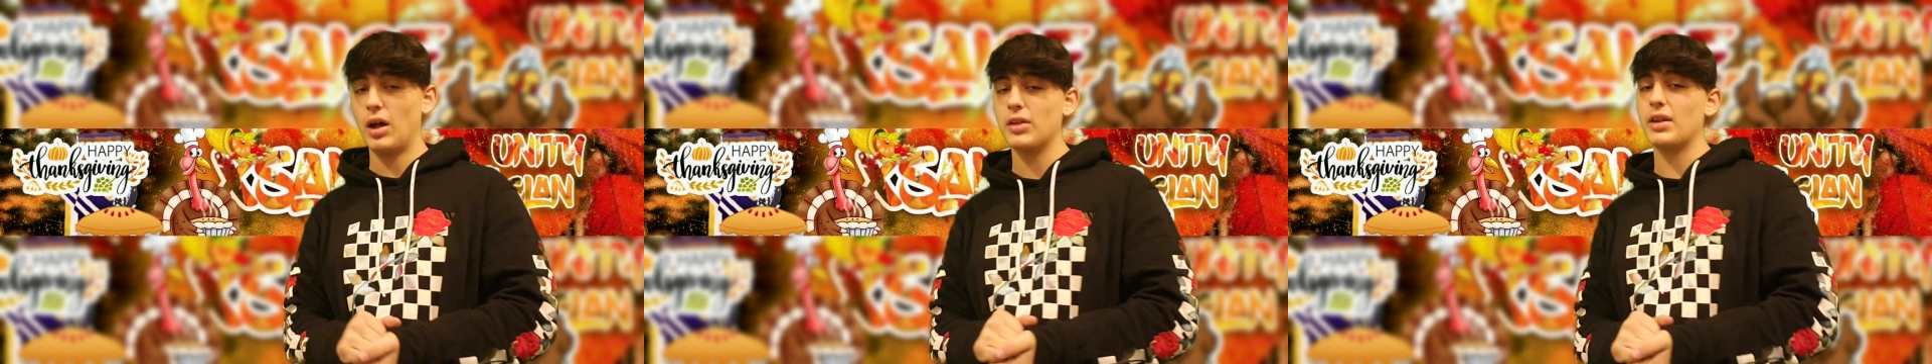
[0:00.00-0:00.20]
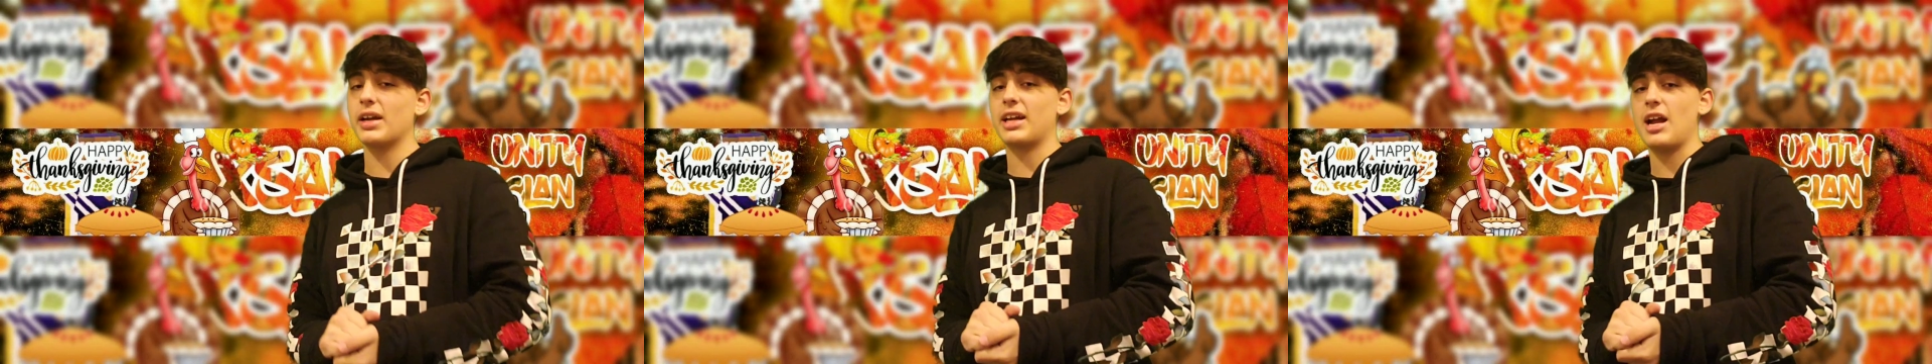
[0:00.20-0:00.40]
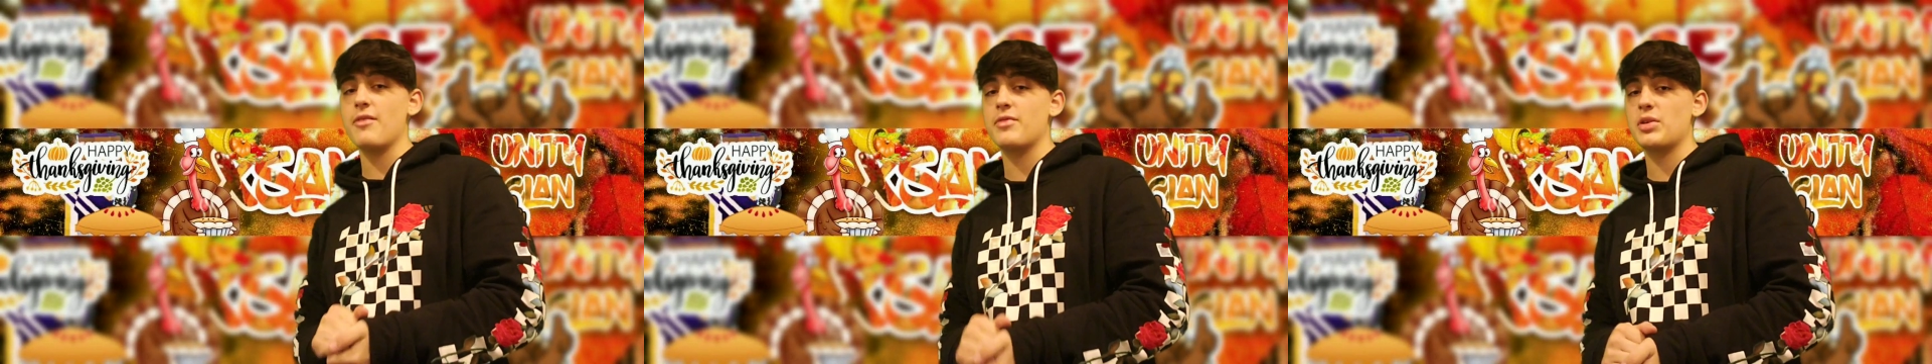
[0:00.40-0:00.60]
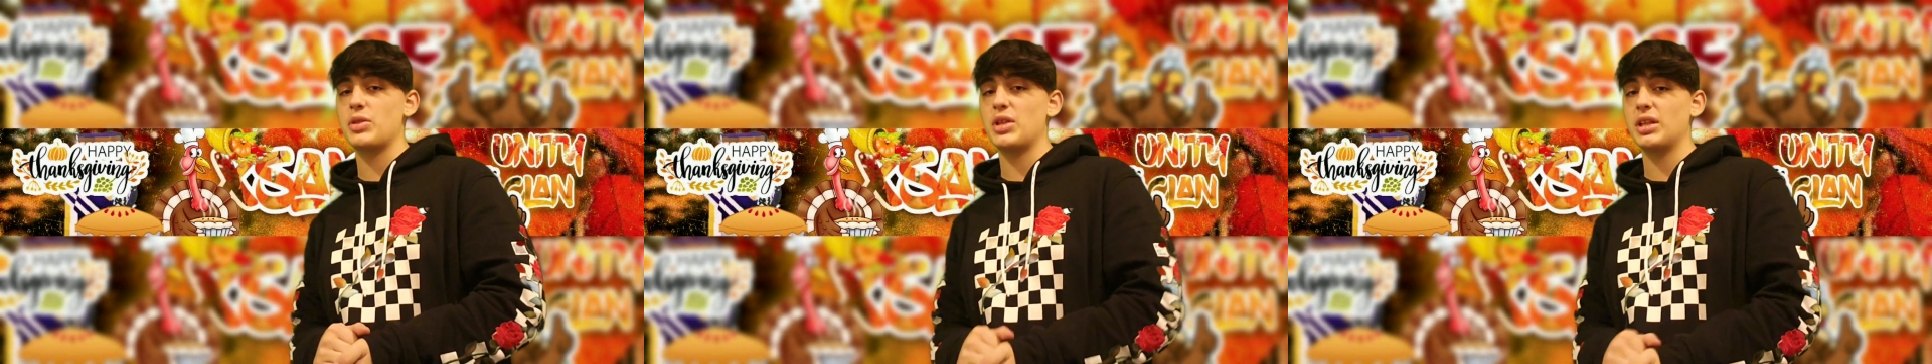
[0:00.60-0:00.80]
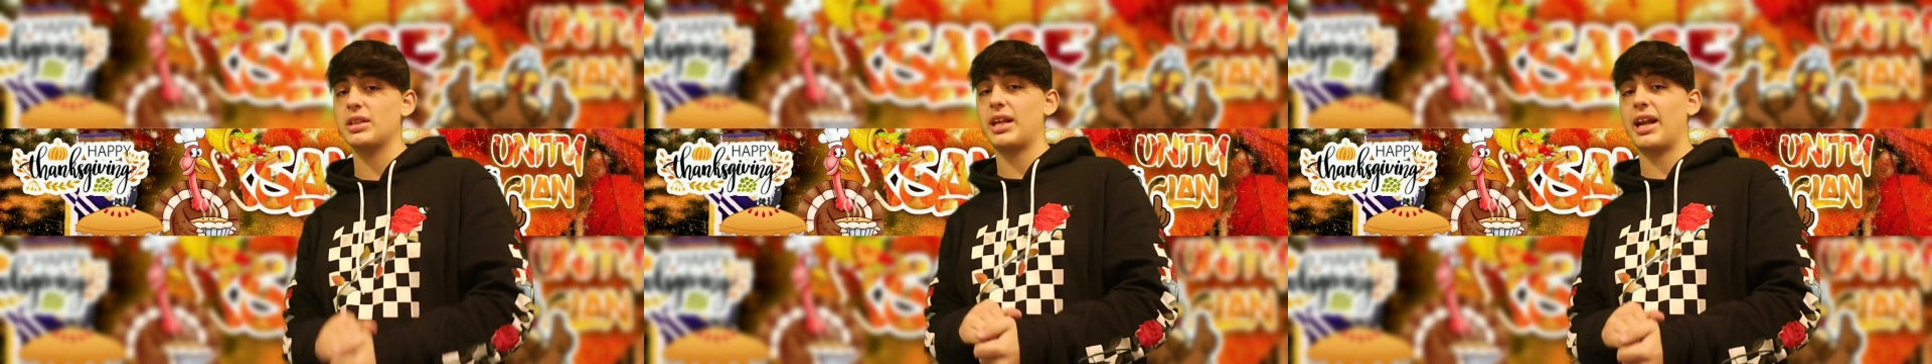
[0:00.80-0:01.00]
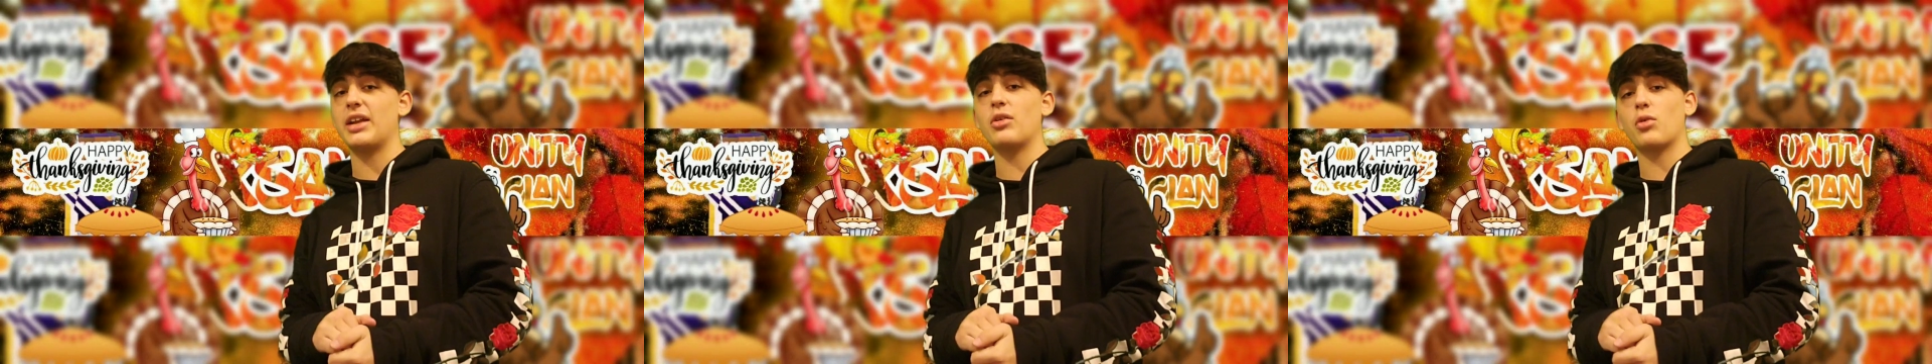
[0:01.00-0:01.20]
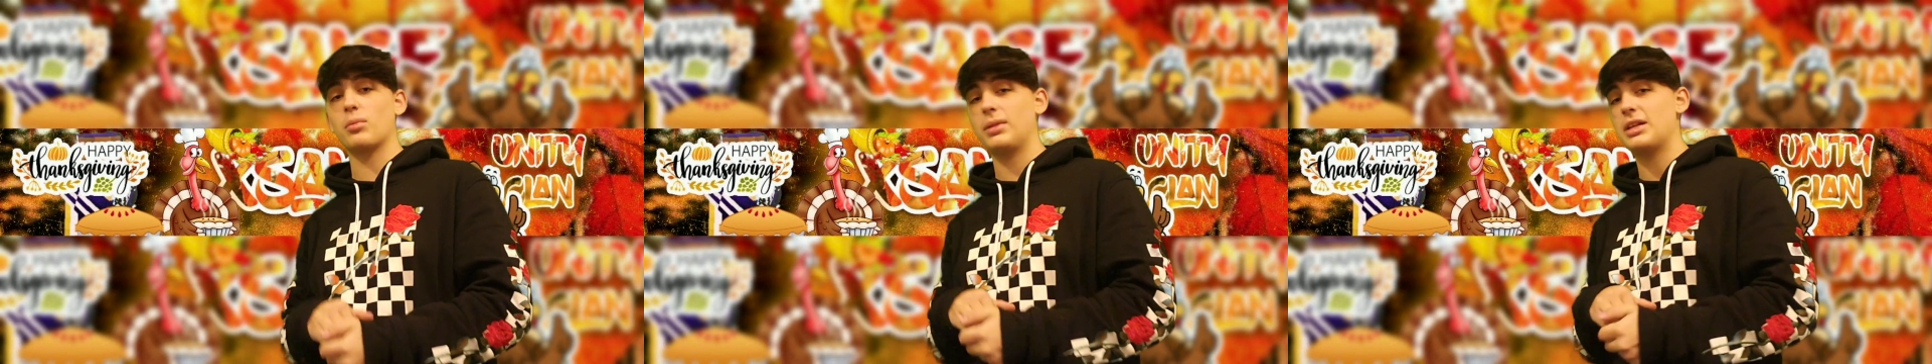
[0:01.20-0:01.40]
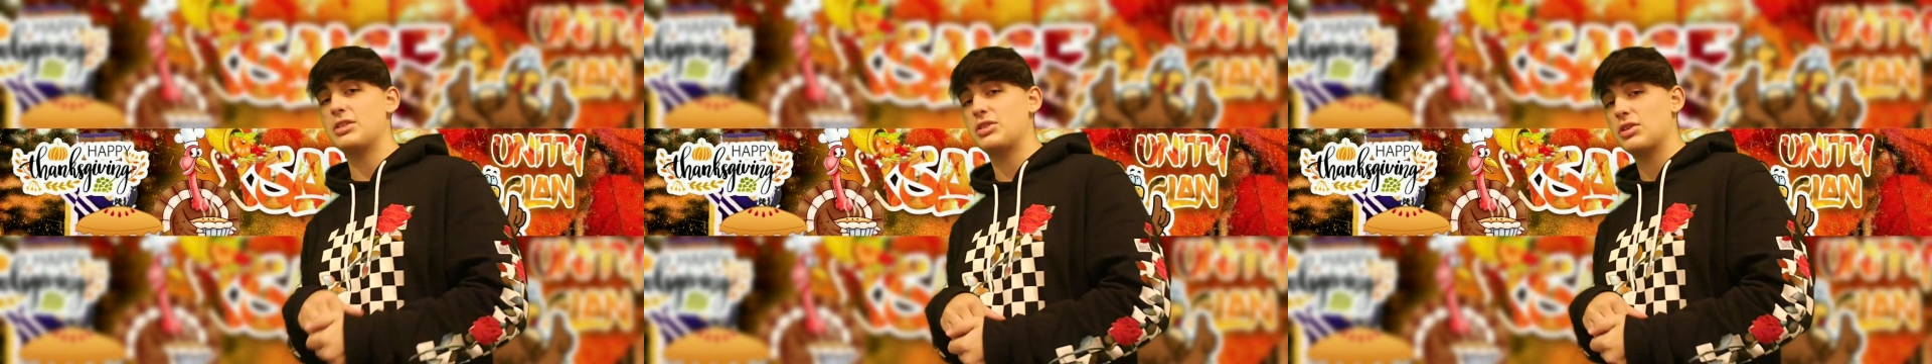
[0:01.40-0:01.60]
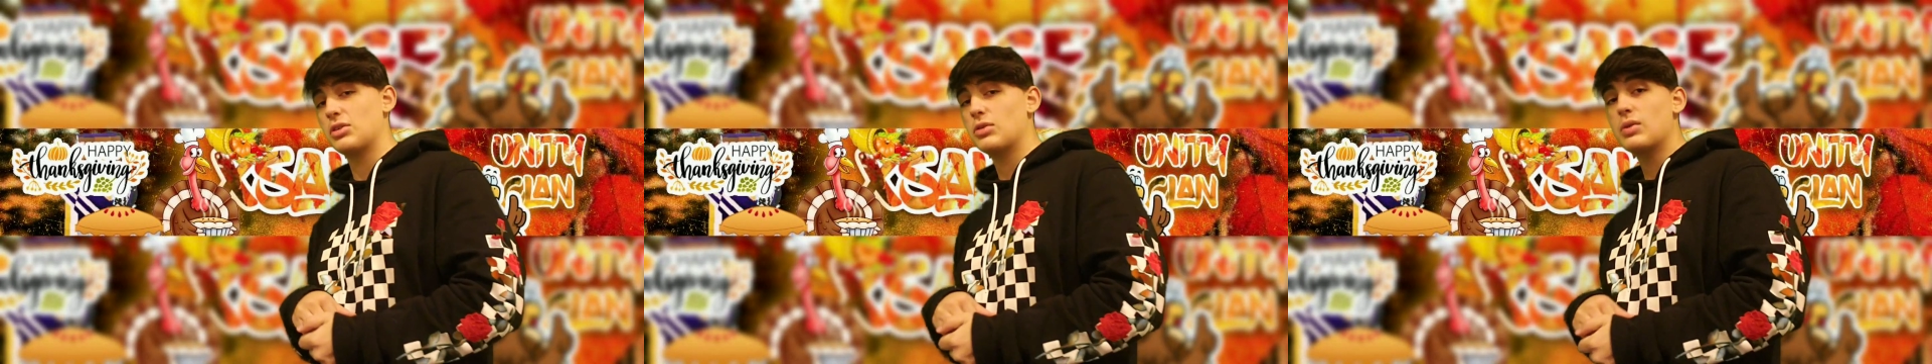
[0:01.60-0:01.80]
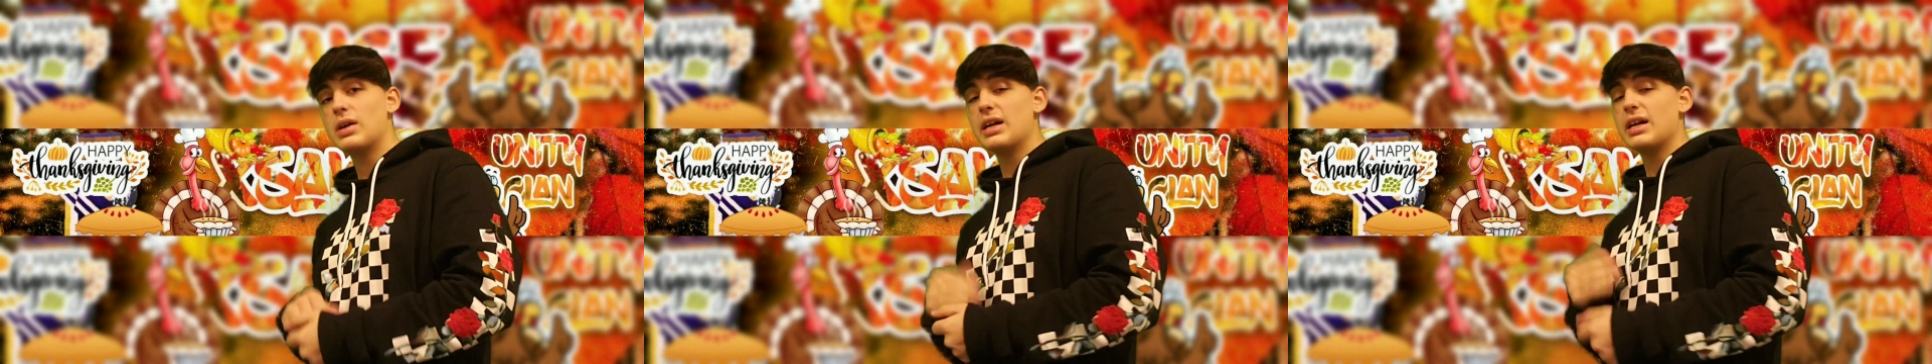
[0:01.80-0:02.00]
unlike everything that I normally
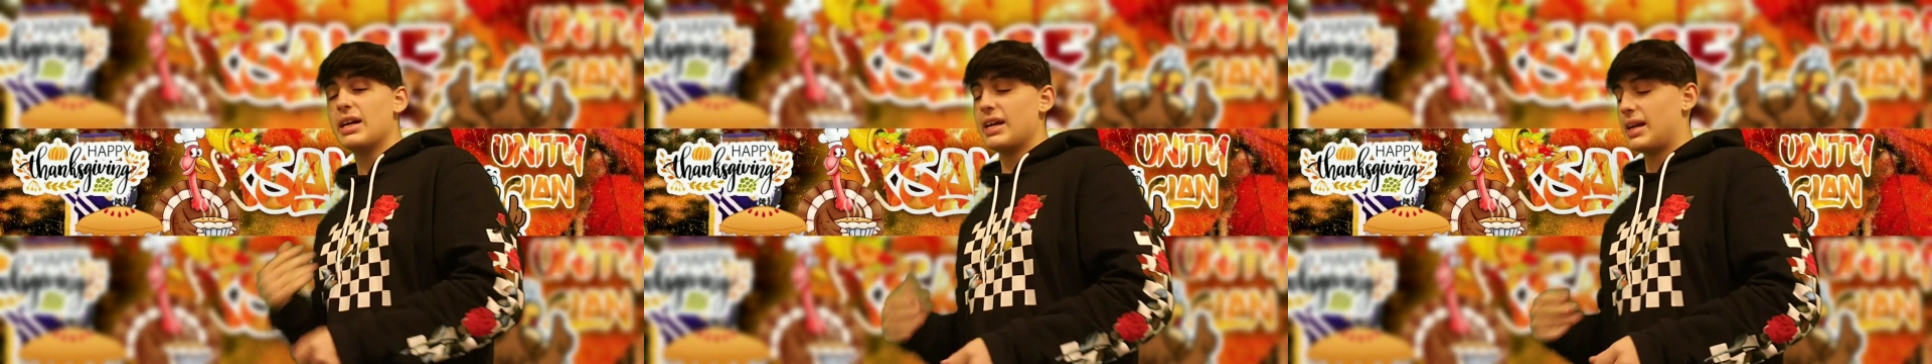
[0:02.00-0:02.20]
do